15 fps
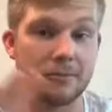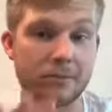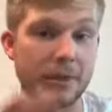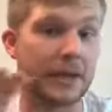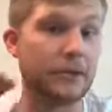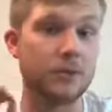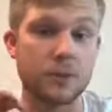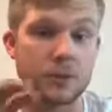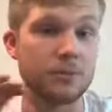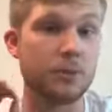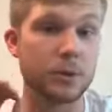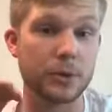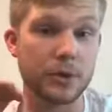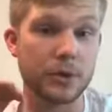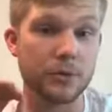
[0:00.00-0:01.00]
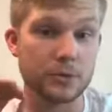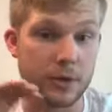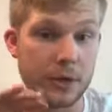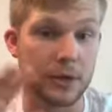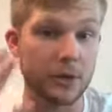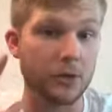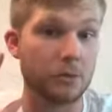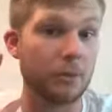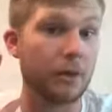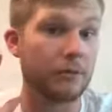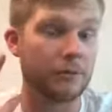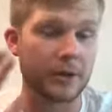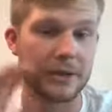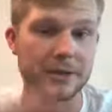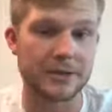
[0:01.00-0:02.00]
nicer, smoother triggers, but
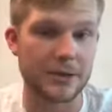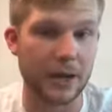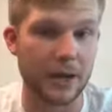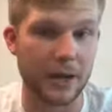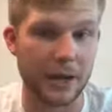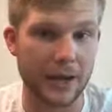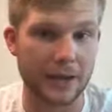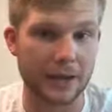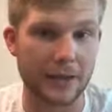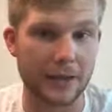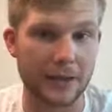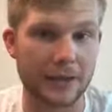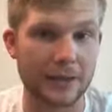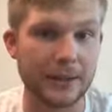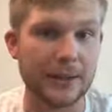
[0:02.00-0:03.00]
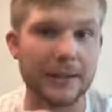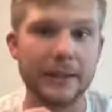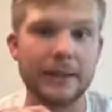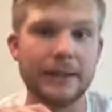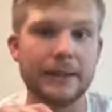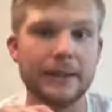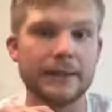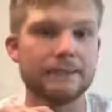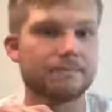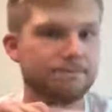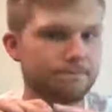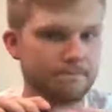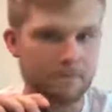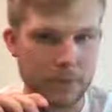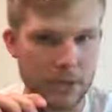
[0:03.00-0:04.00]
for a stock handgun,
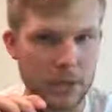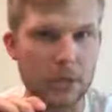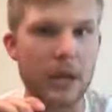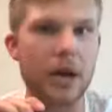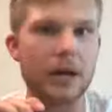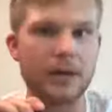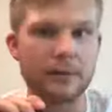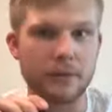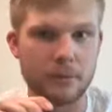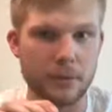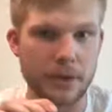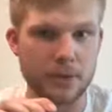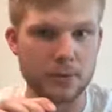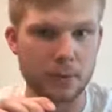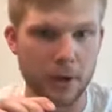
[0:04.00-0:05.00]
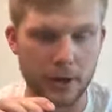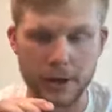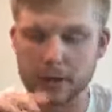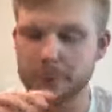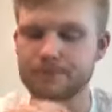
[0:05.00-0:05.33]
the Glock is a benchmark.